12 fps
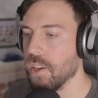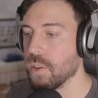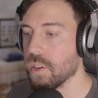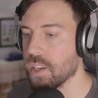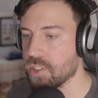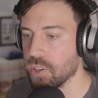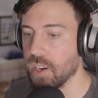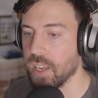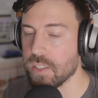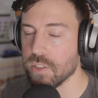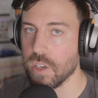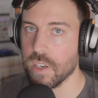you can get your
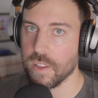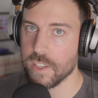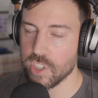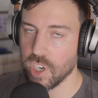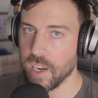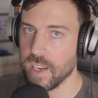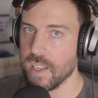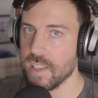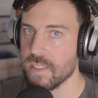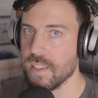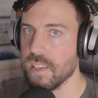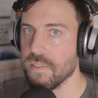hands on the
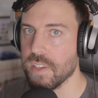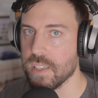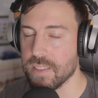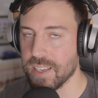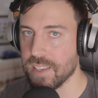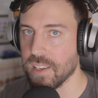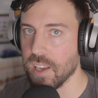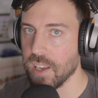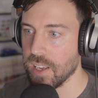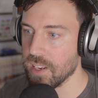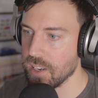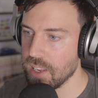Chinese EVs like
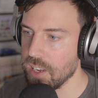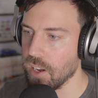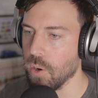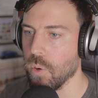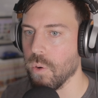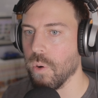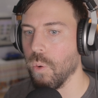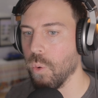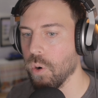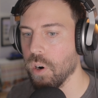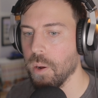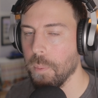NIO
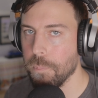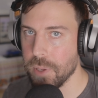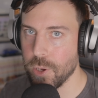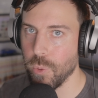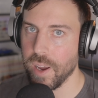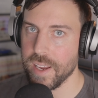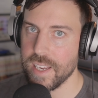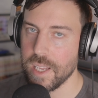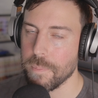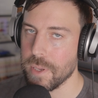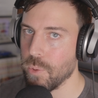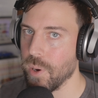or BYD.
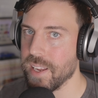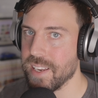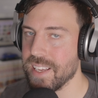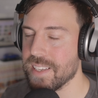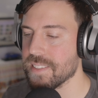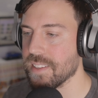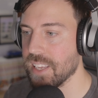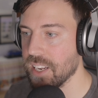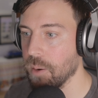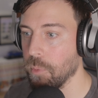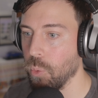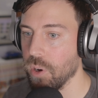BYD is the
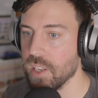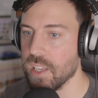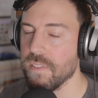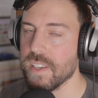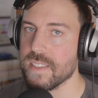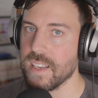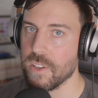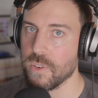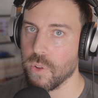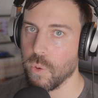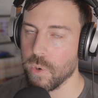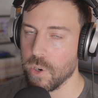#1 EV seller
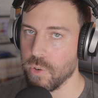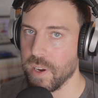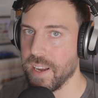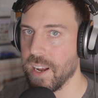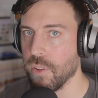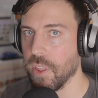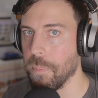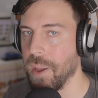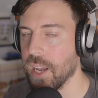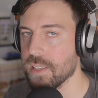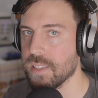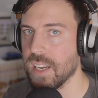in the world right now. They
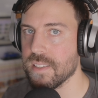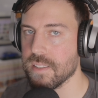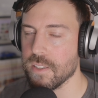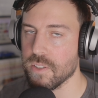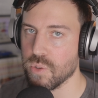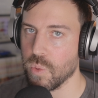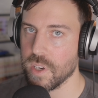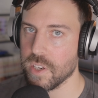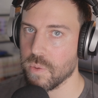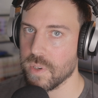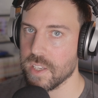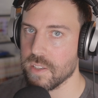passed Tesla in
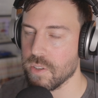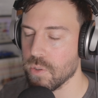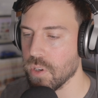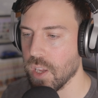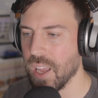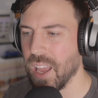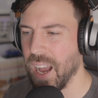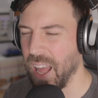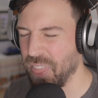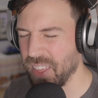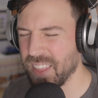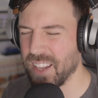2022. I
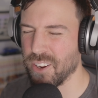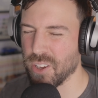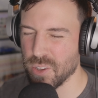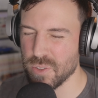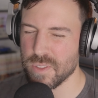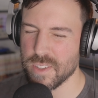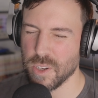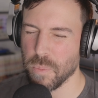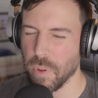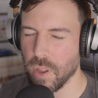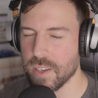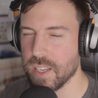think that includes their
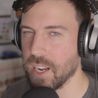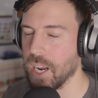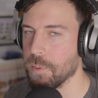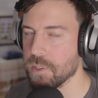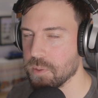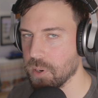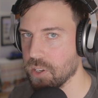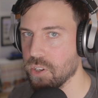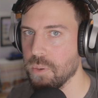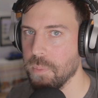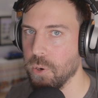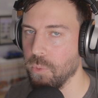plug-in hybrids, but I
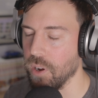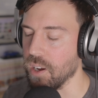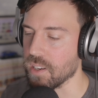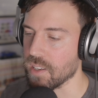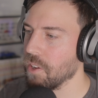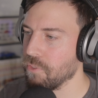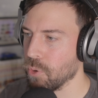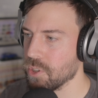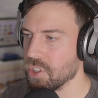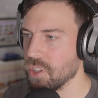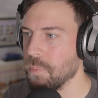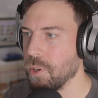could be wrong.
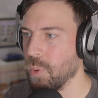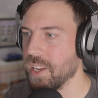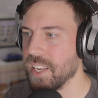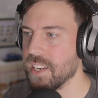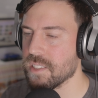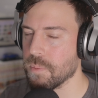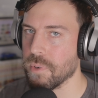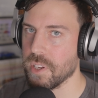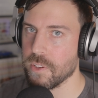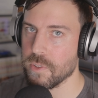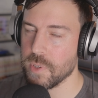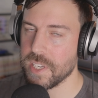Unfortunately, BYD doesn't
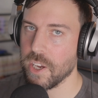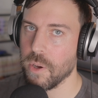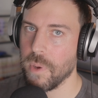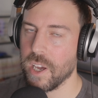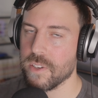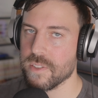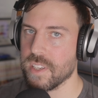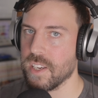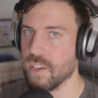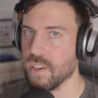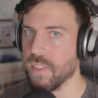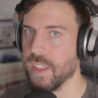bring their retail models
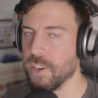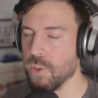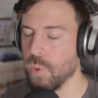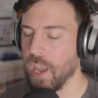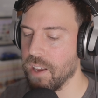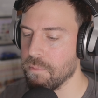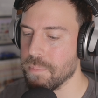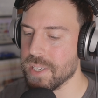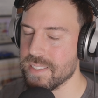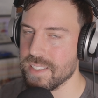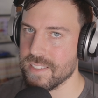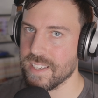here. They do have
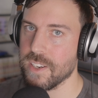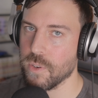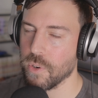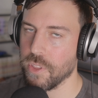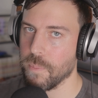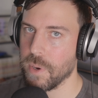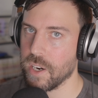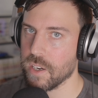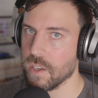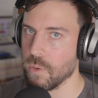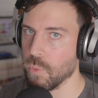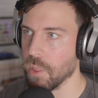business in North
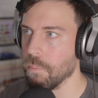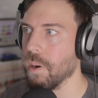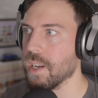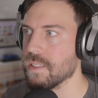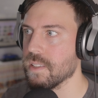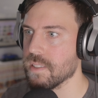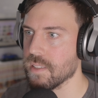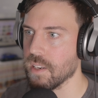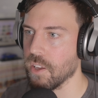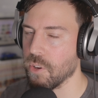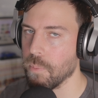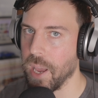America with buses and
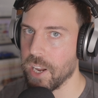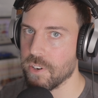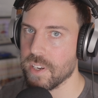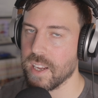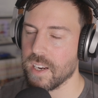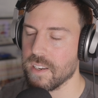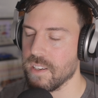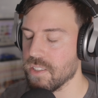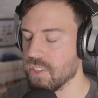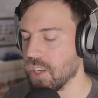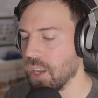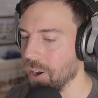other battery
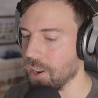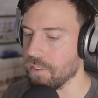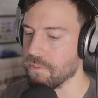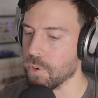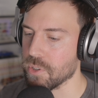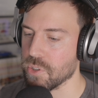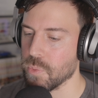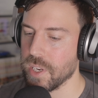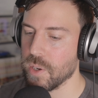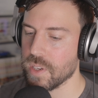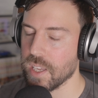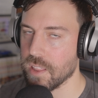technology, but unfortunately, we
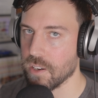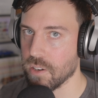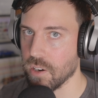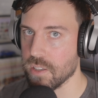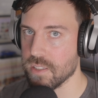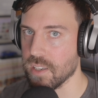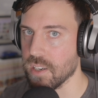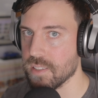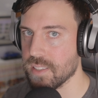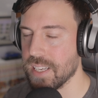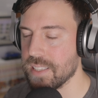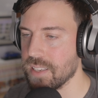don't get their cars here
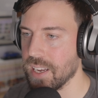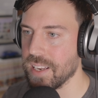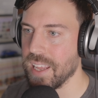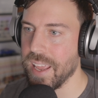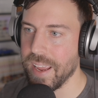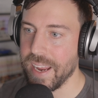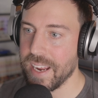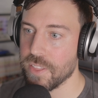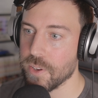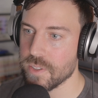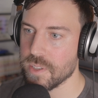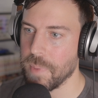stateside. And
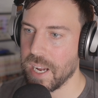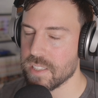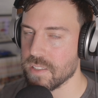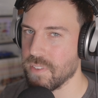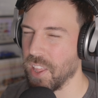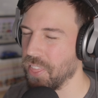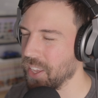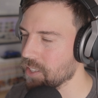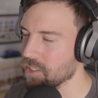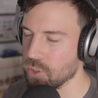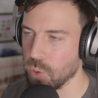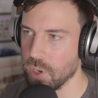there is a massive, I think
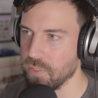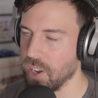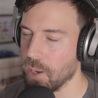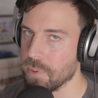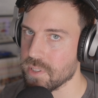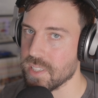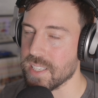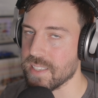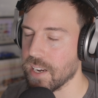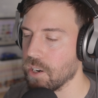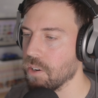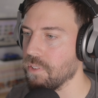it's a 25%
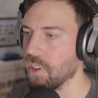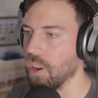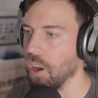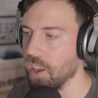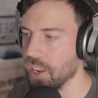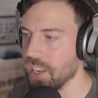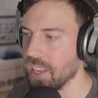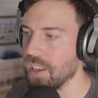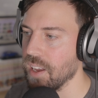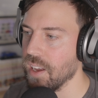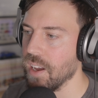tariff on any